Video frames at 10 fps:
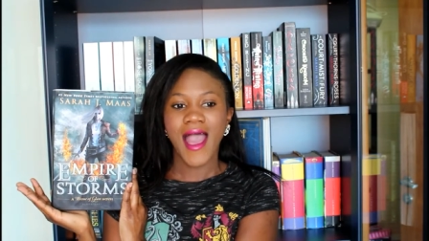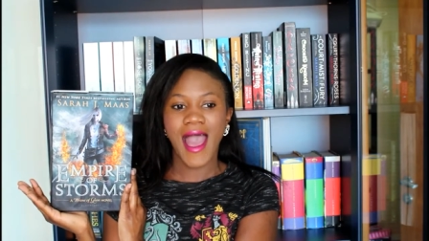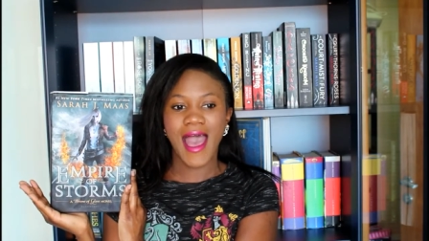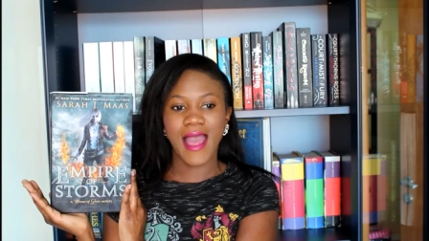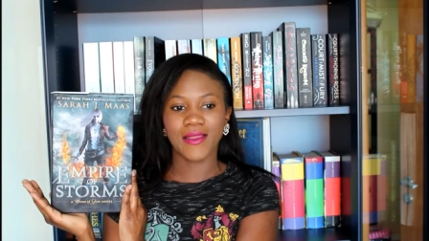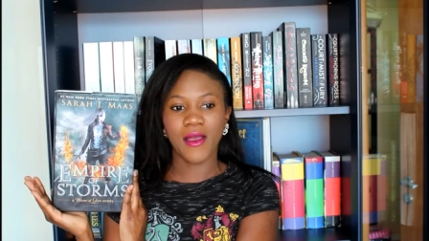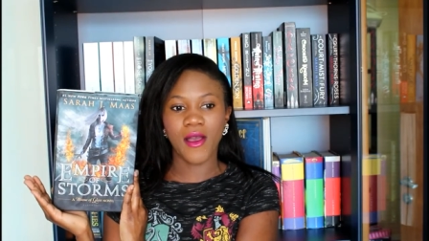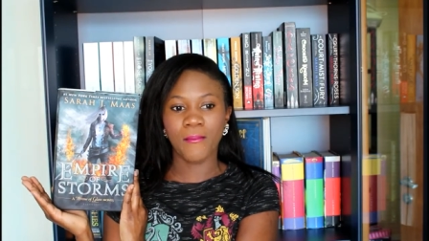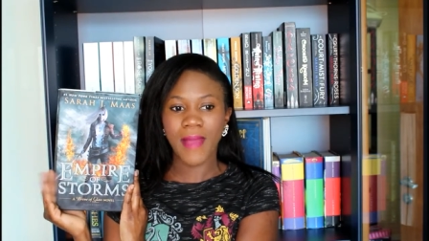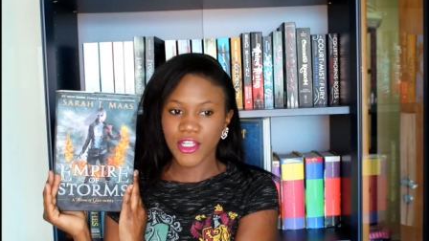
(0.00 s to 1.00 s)

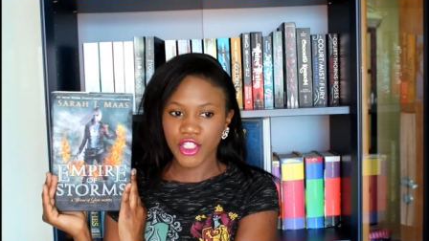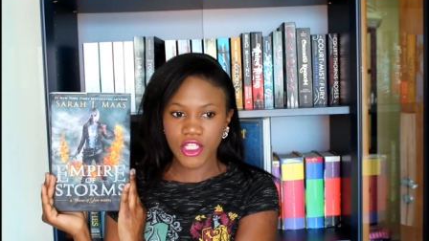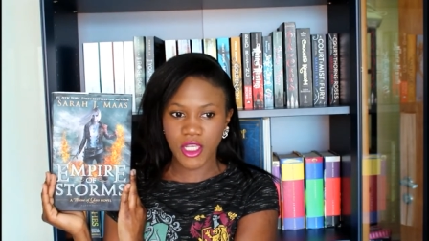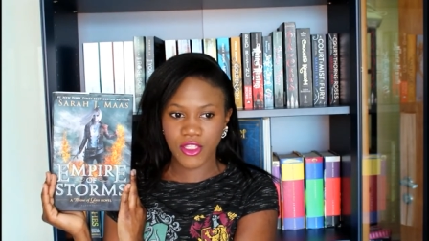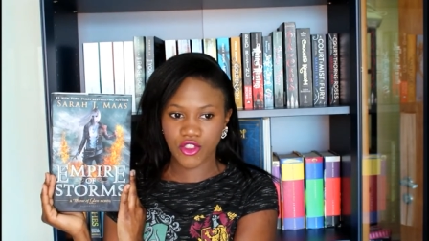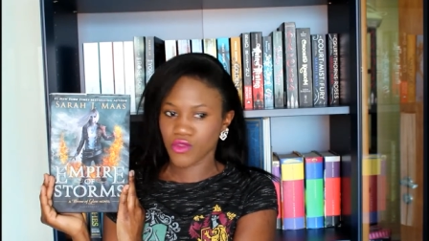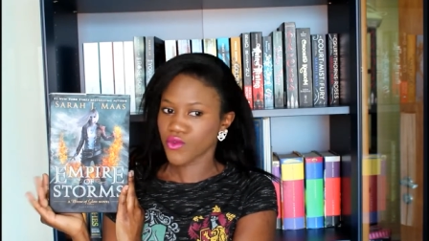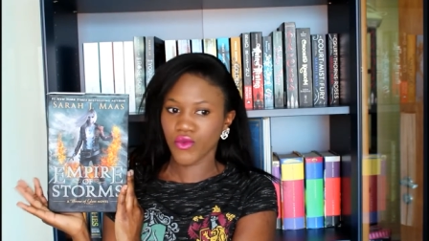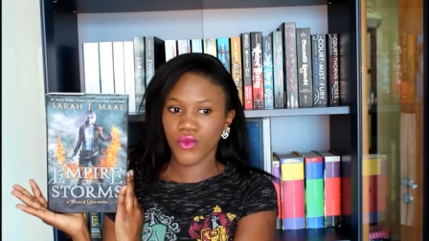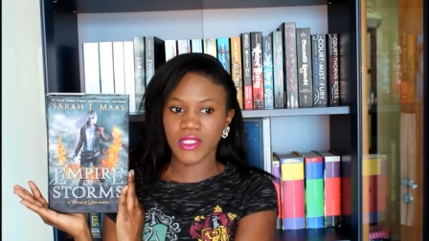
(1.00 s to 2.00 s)
and magic
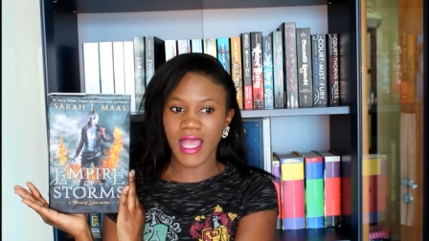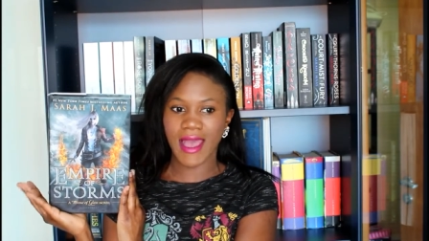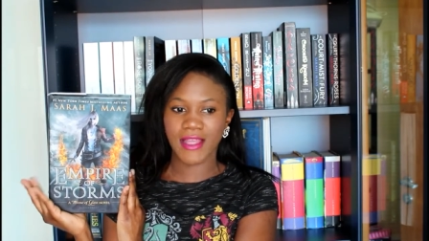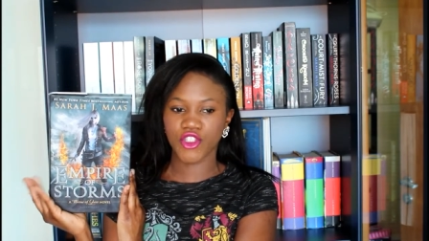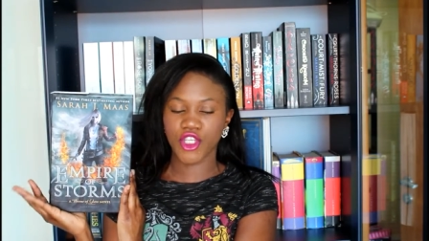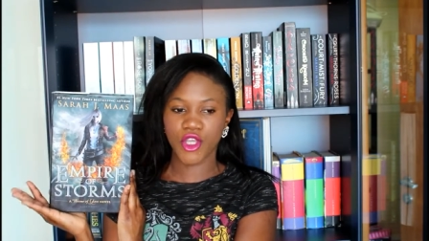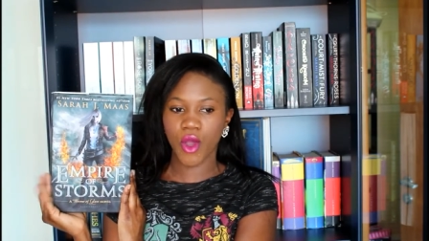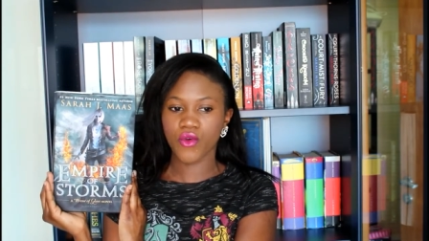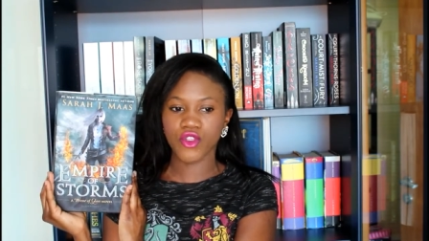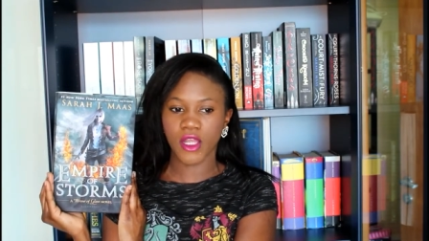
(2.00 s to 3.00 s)
ensues and she
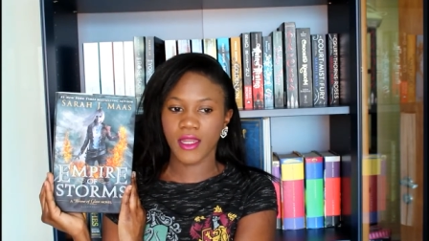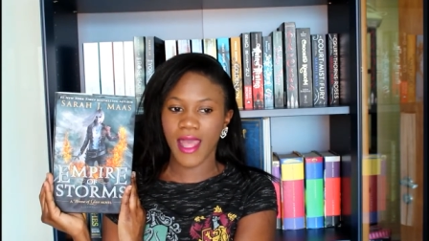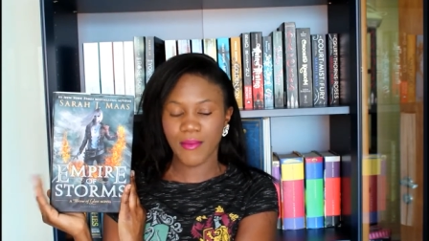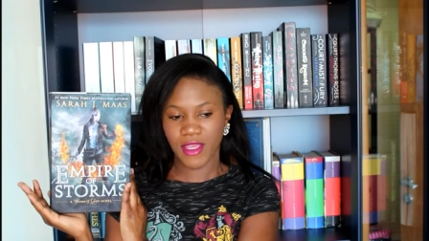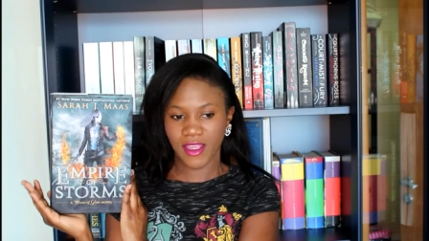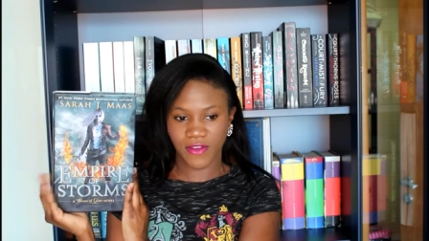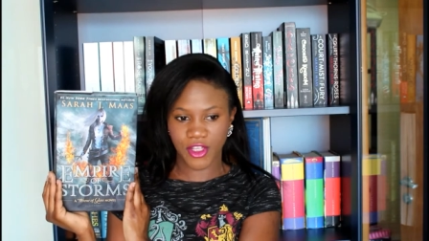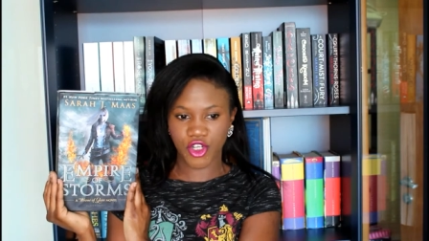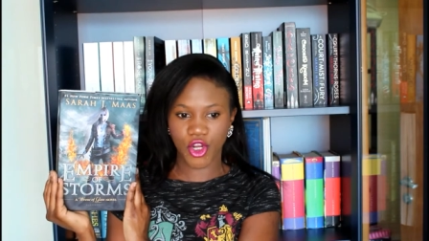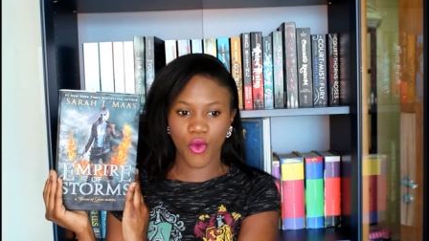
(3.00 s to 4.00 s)
goes on an epic
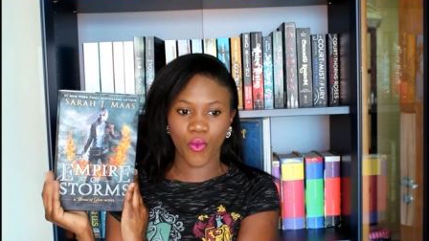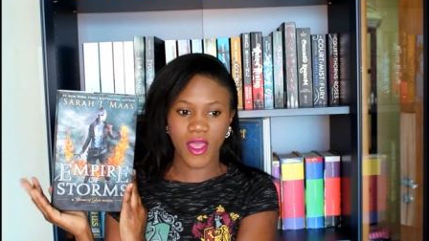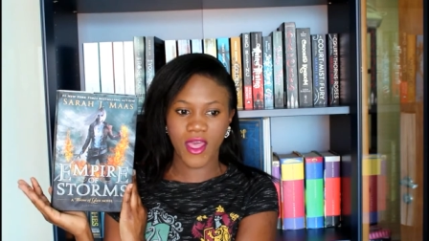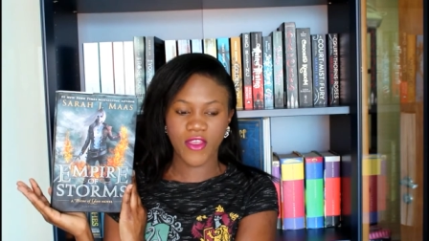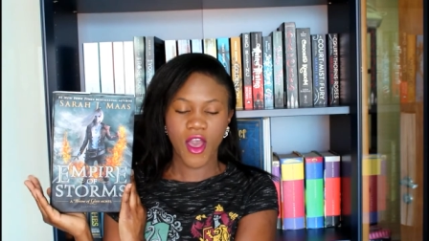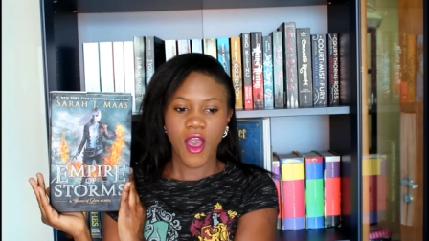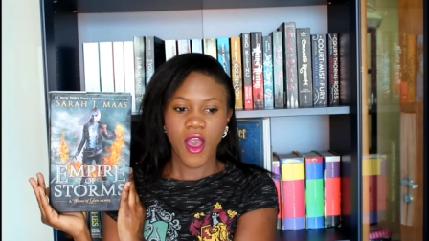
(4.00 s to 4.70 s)
adventure with